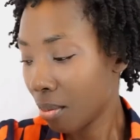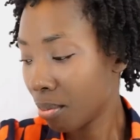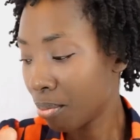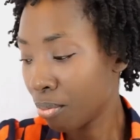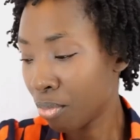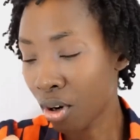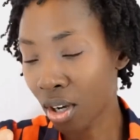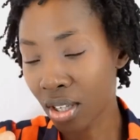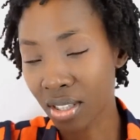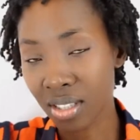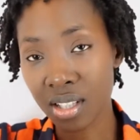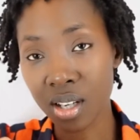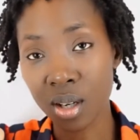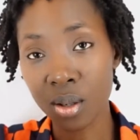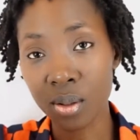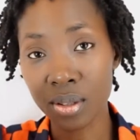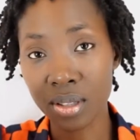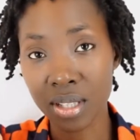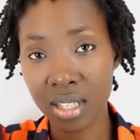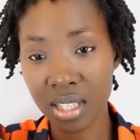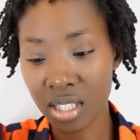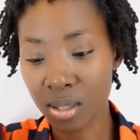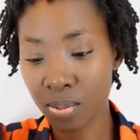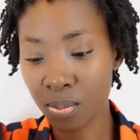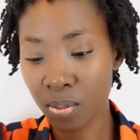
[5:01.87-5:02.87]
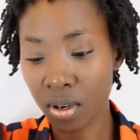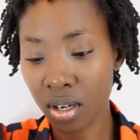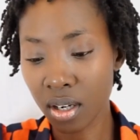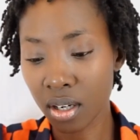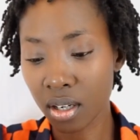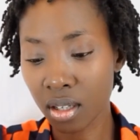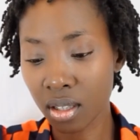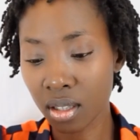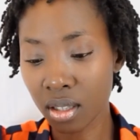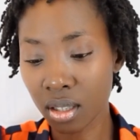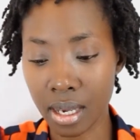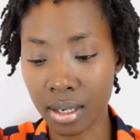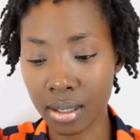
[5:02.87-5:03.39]
brought out this
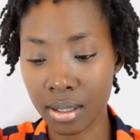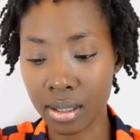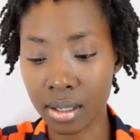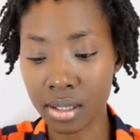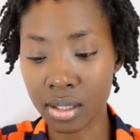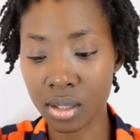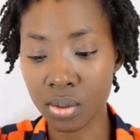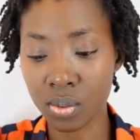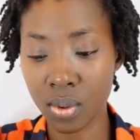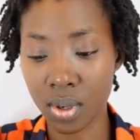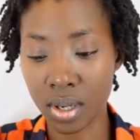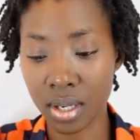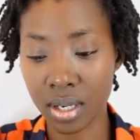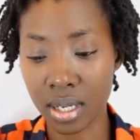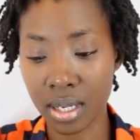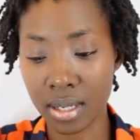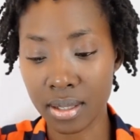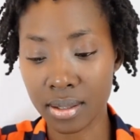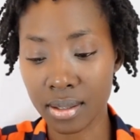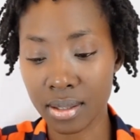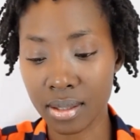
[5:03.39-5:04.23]
product and this one is